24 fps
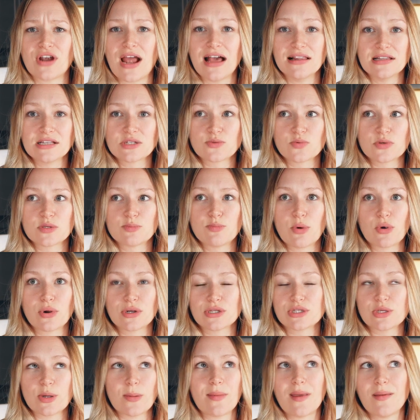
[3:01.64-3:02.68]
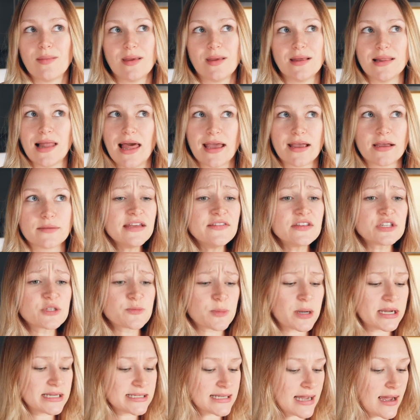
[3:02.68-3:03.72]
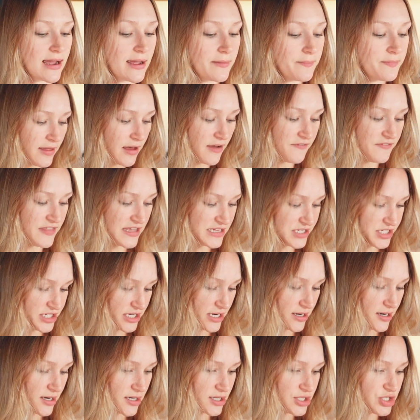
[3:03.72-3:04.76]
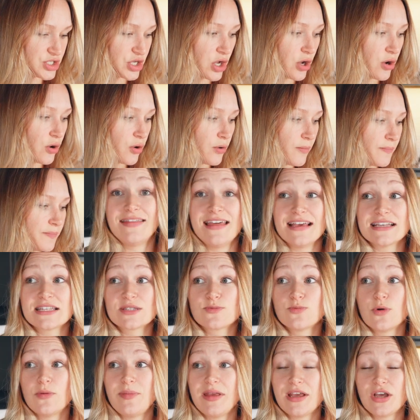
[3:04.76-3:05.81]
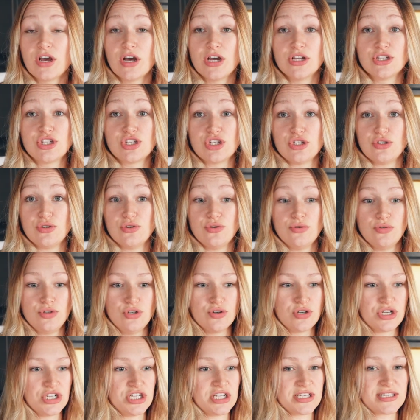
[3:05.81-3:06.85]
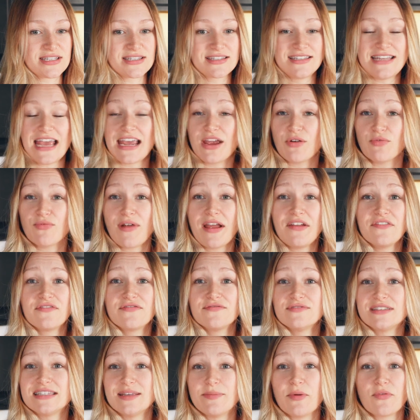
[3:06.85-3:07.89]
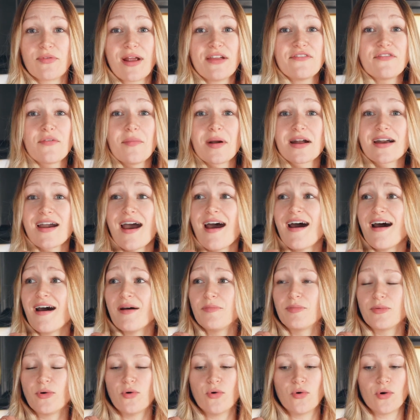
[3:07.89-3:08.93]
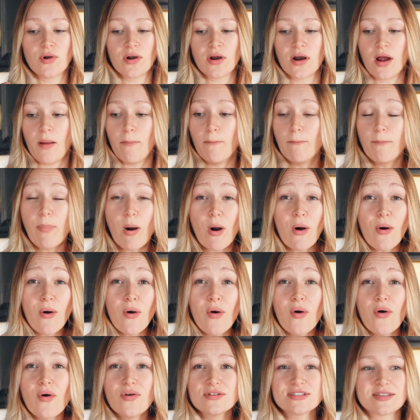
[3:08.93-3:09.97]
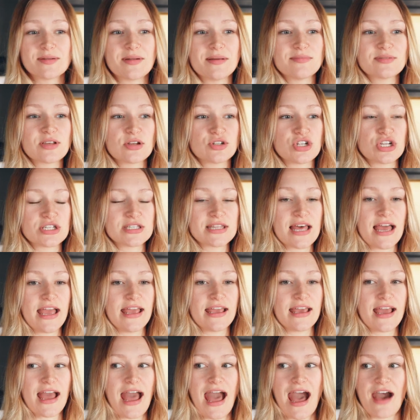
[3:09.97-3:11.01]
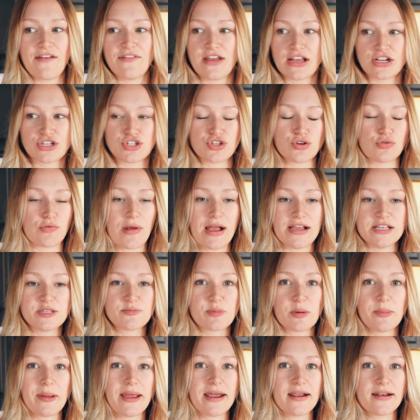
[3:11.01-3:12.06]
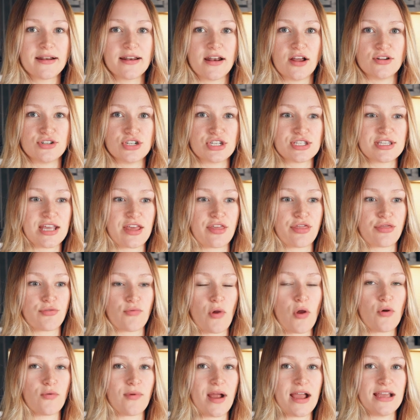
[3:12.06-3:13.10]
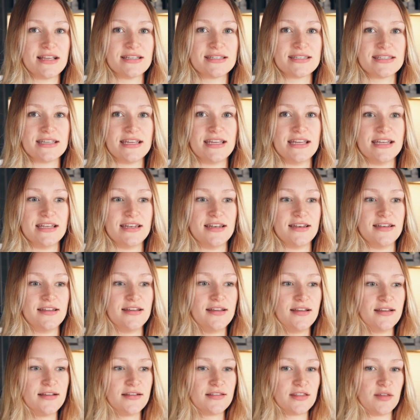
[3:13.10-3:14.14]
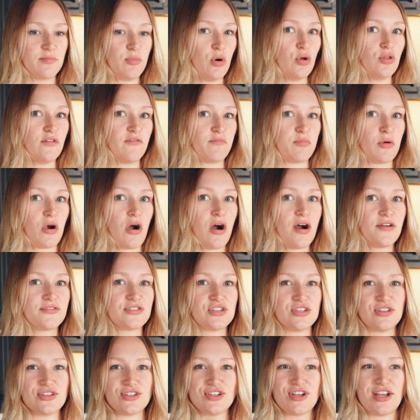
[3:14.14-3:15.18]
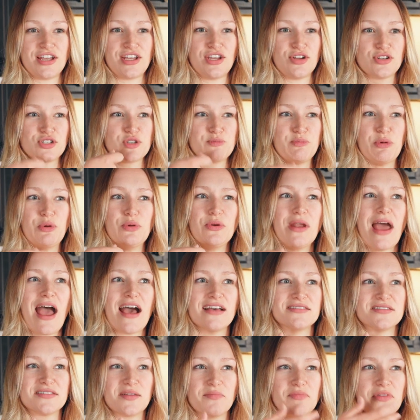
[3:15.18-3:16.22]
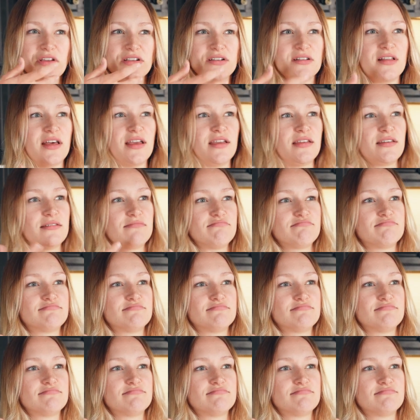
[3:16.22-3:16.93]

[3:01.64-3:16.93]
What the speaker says: Ellis was born, so maybe like in the springtime of this year. So this will be good you could just sip it right from a cup or a bowl. Sometimes I'll just like have extra rice prepared and I'll just like throw rice in the bowl of broth so like your spoon has something to like